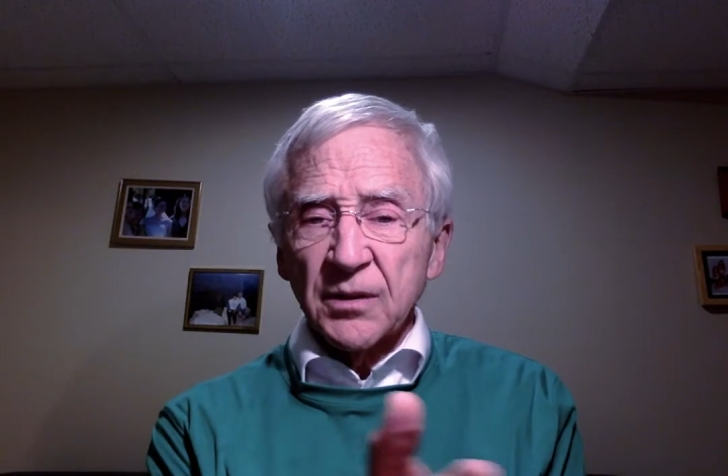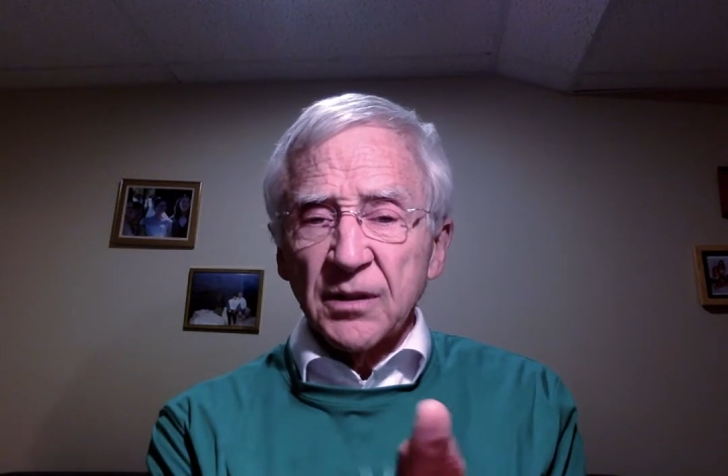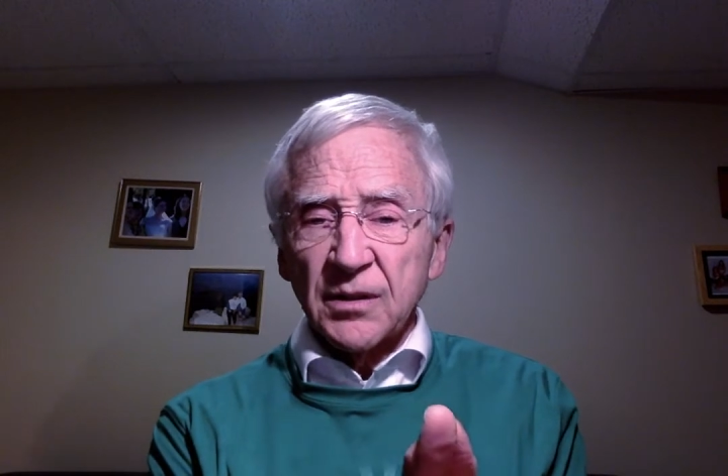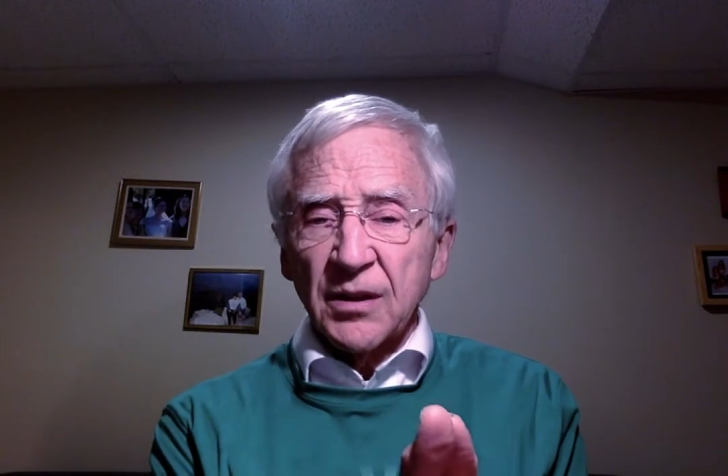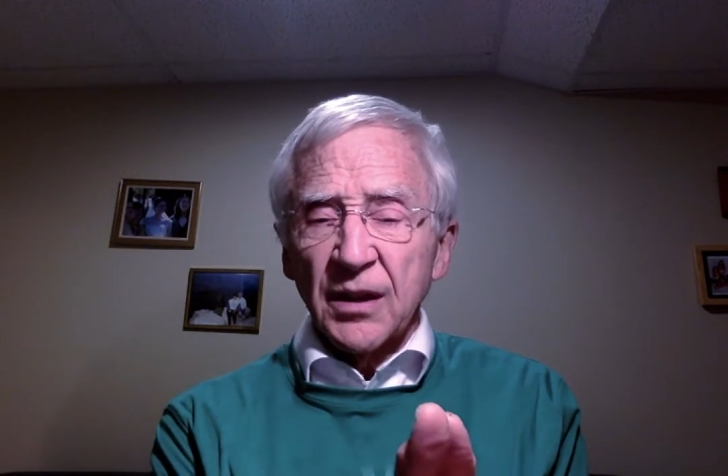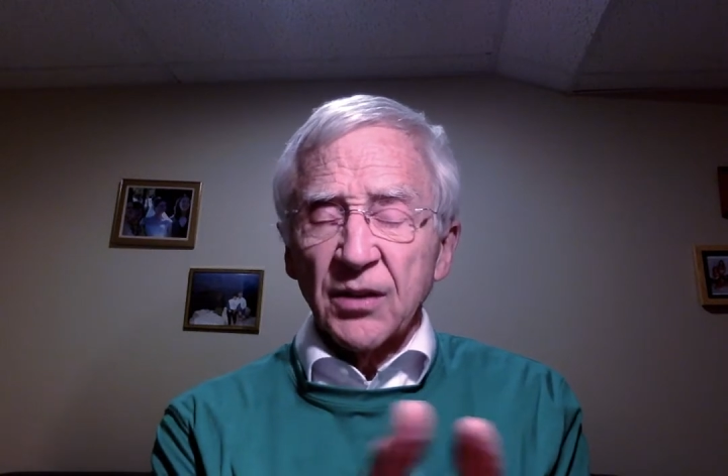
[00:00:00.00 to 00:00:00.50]

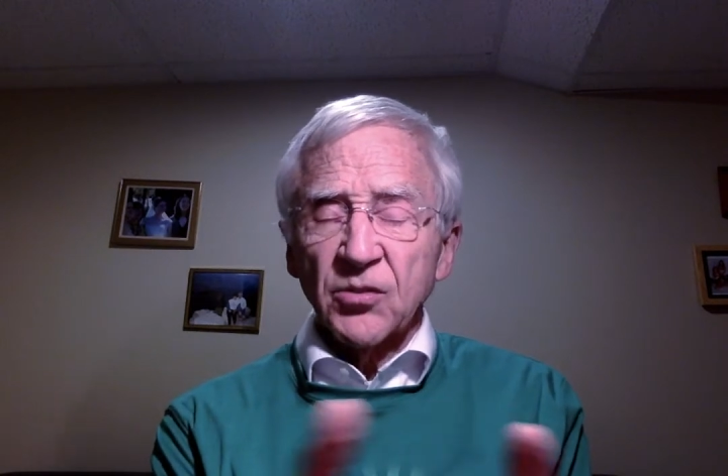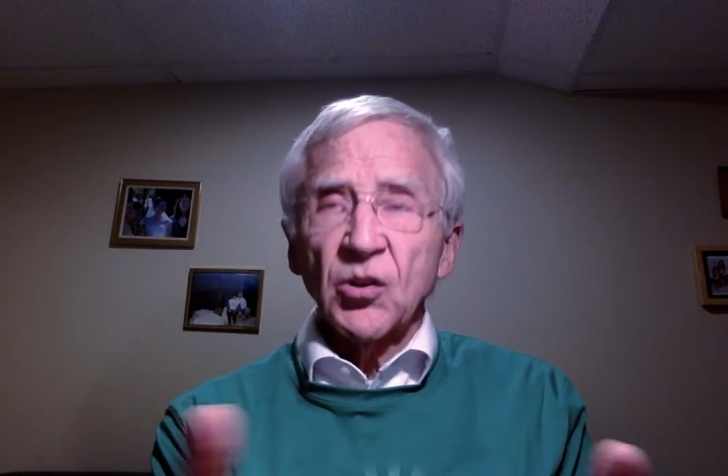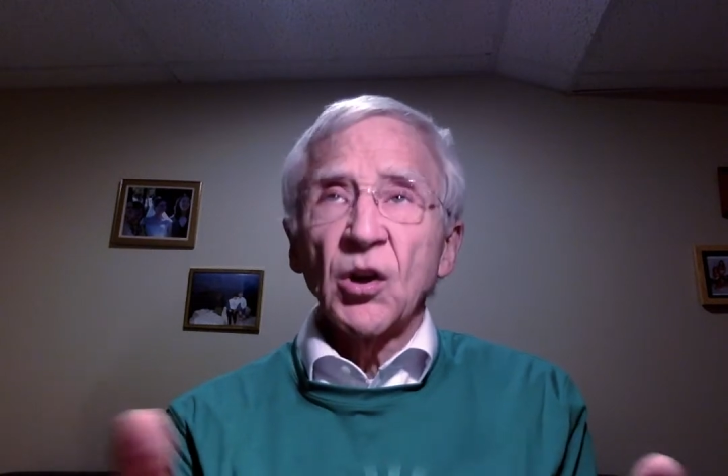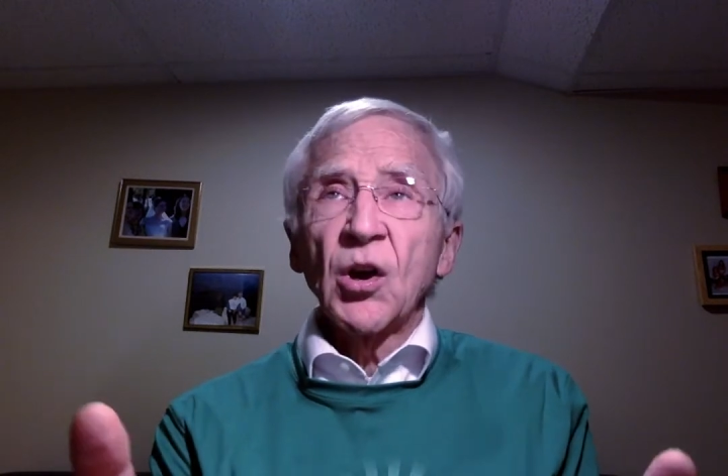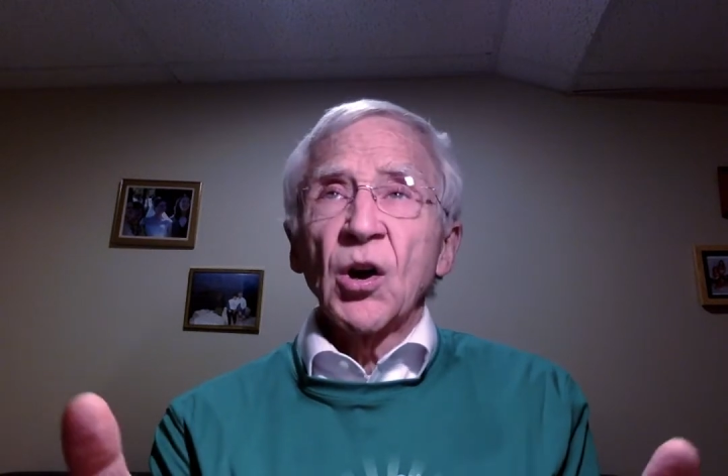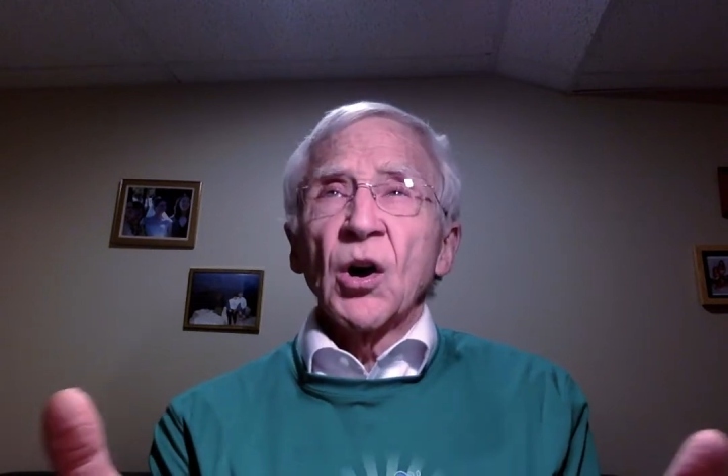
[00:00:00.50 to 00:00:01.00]
detached?
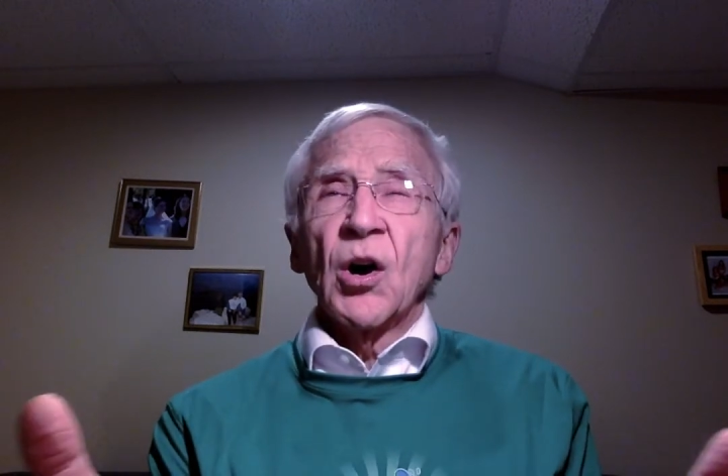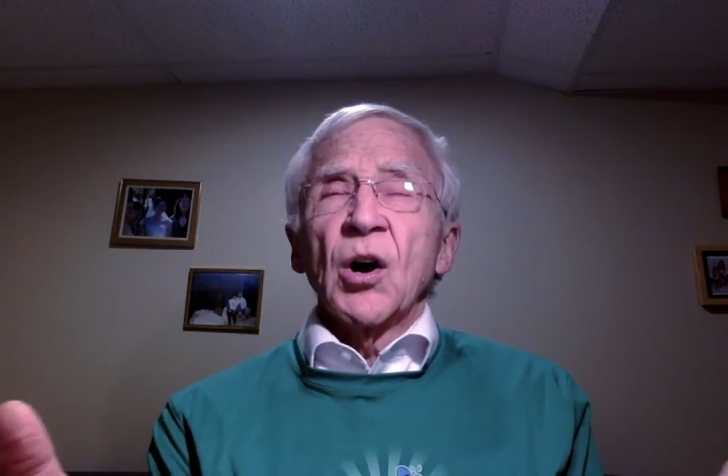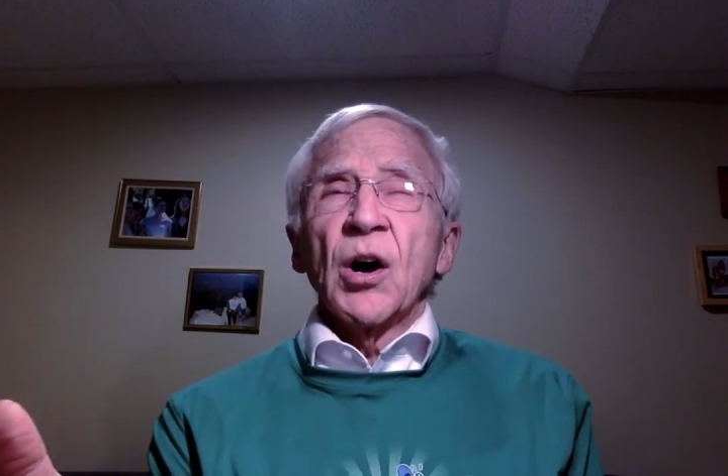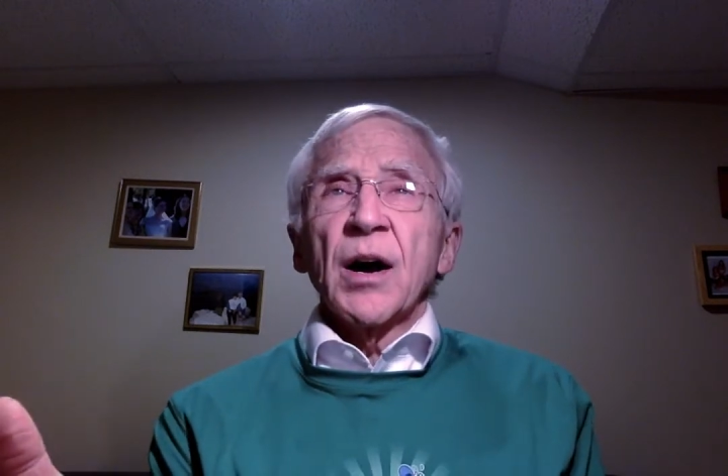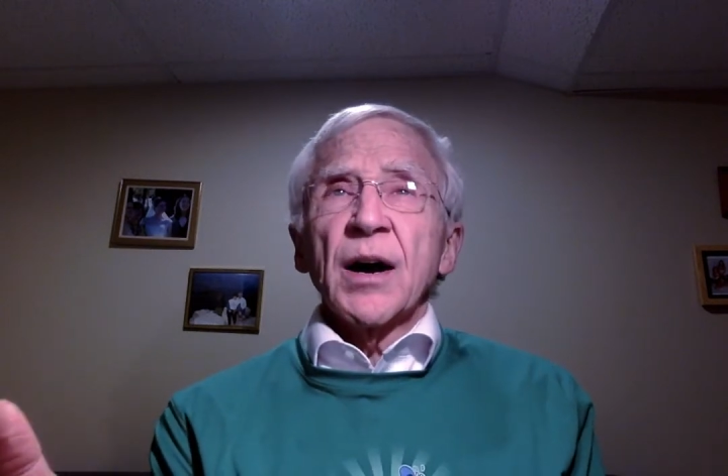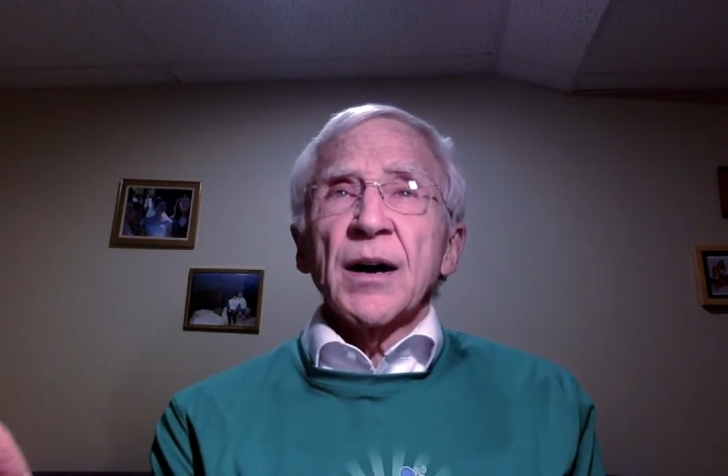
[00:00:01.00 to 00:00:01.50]

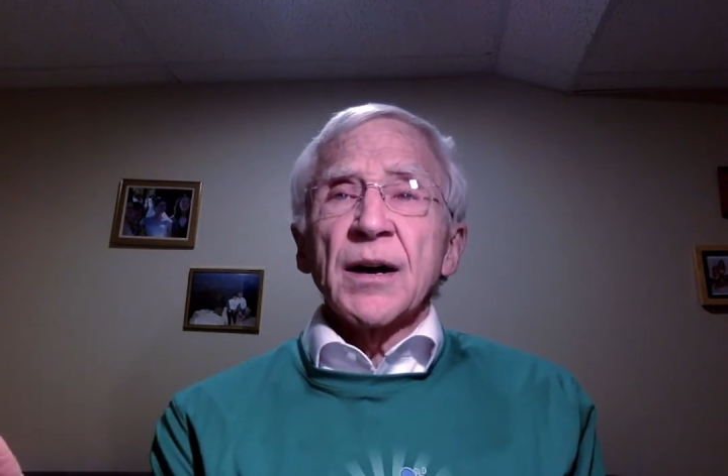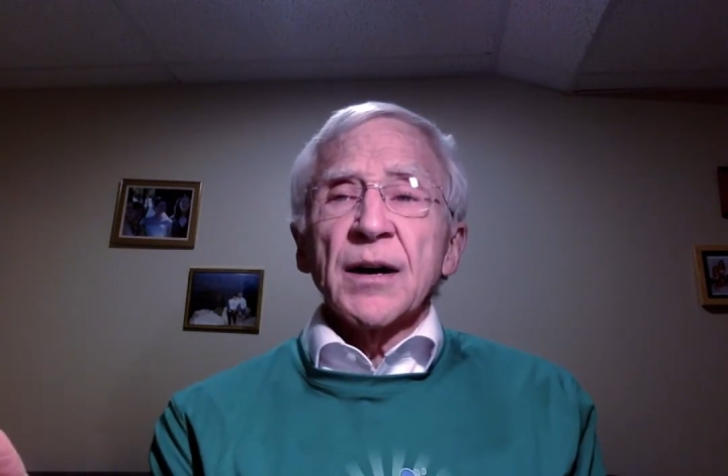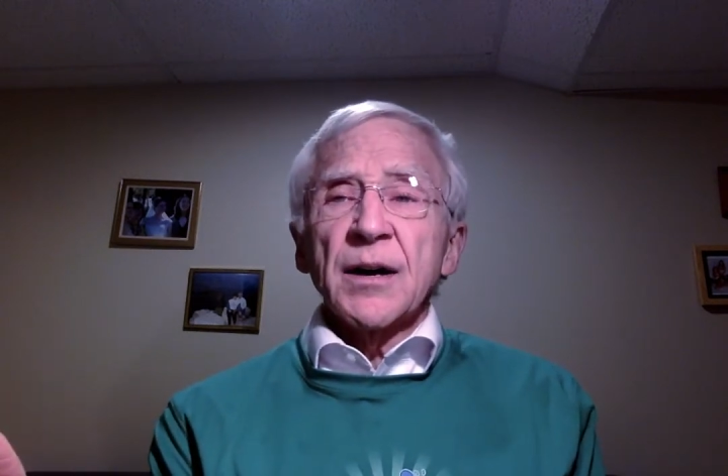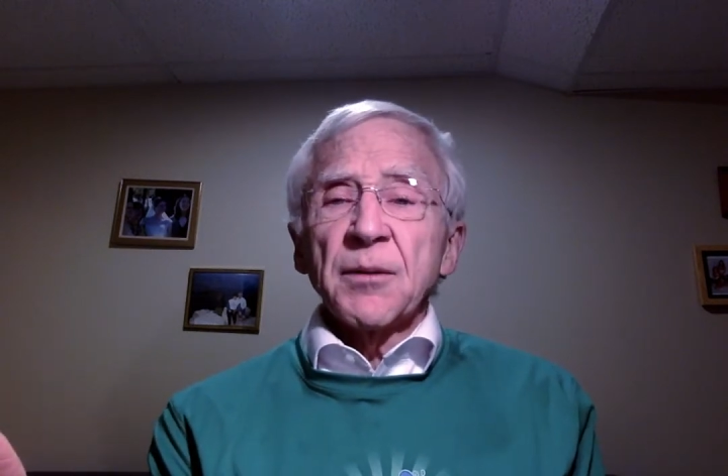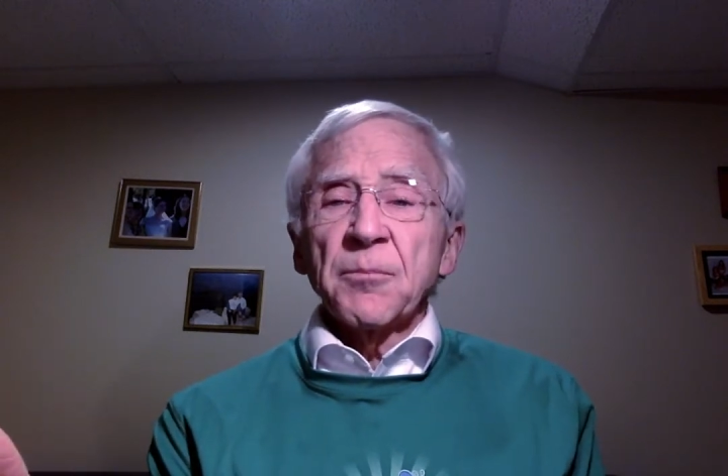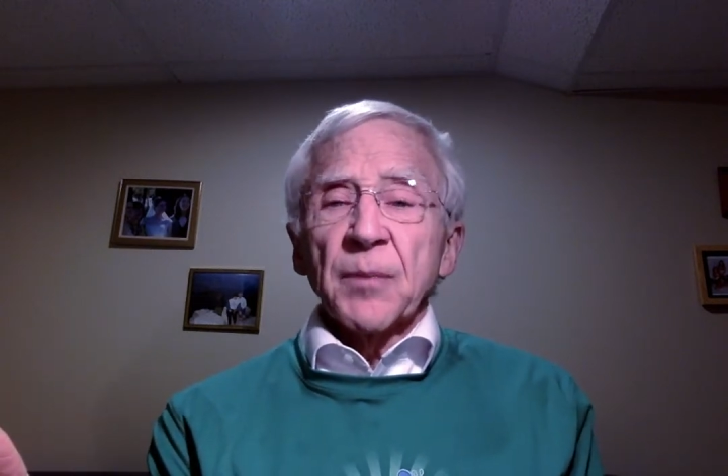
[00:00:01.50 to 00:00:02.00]

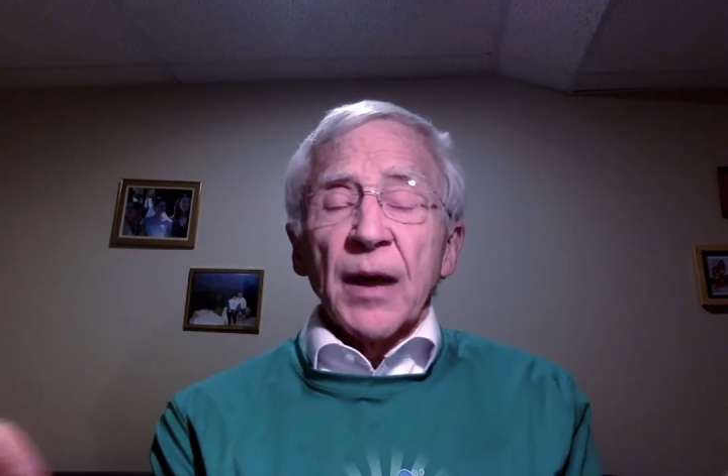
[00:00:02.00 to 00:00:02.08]
Um,